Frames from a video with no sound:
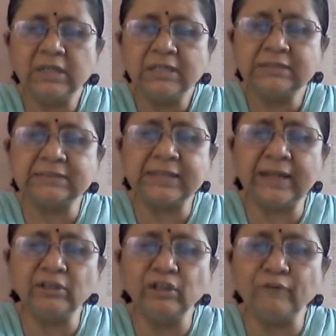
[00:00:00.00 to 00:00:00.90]

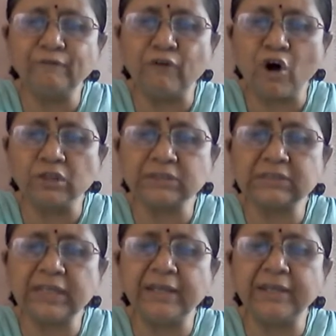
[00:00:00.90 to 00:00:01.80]
Said the
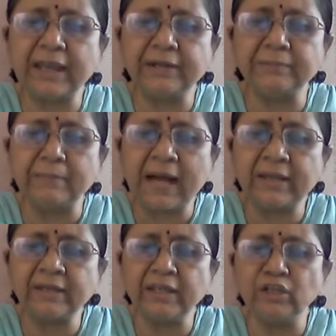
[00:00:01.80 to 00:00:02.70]
fox in
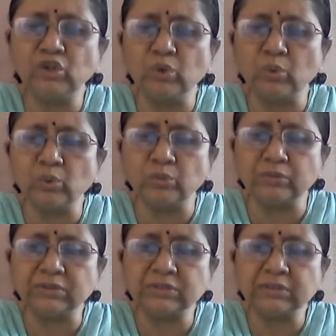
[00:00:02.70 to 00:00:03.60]
admiring
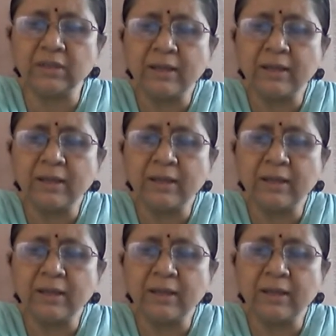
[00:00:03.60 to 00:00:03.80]
tones,